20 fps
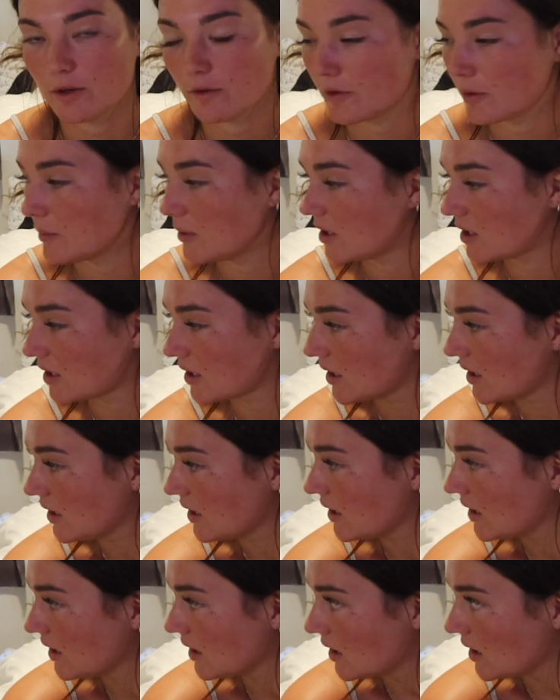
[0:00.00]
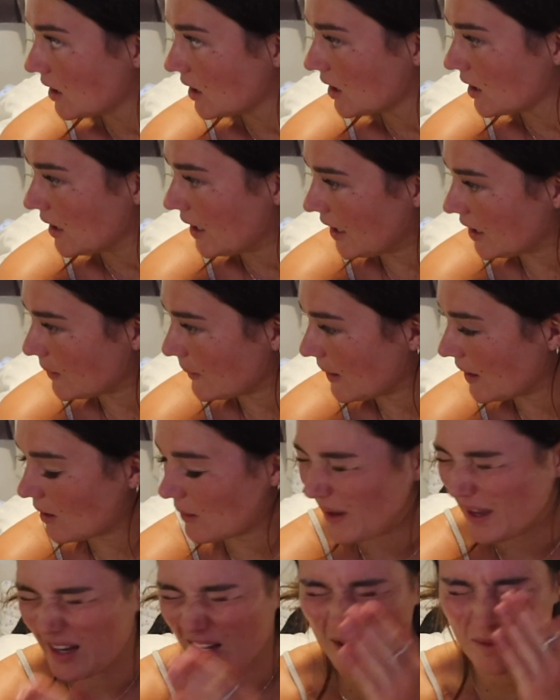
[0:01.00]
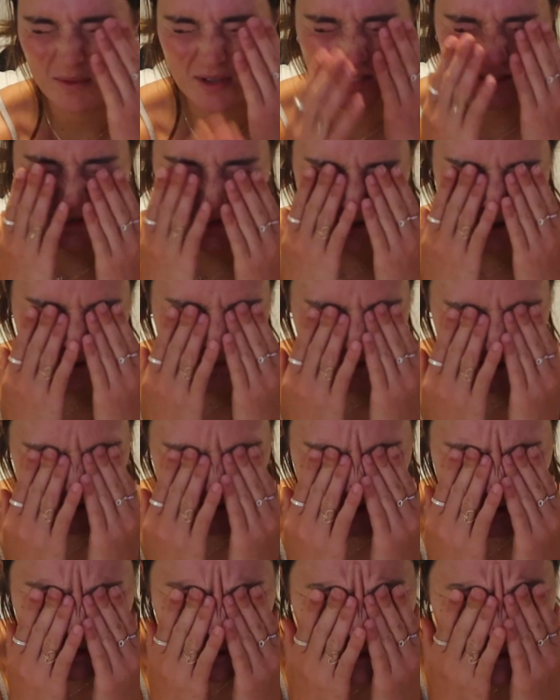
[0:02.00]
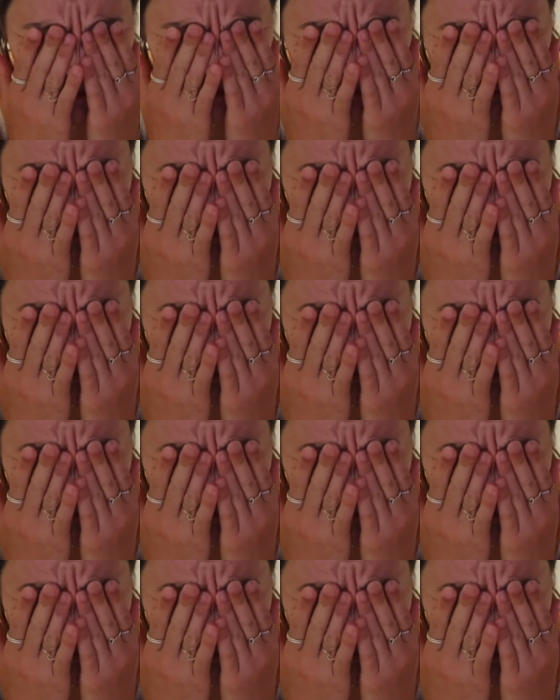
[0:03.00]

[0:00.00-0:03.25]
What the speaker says: Hoover book. Anyway, okay, now I'm gonna start my shoes.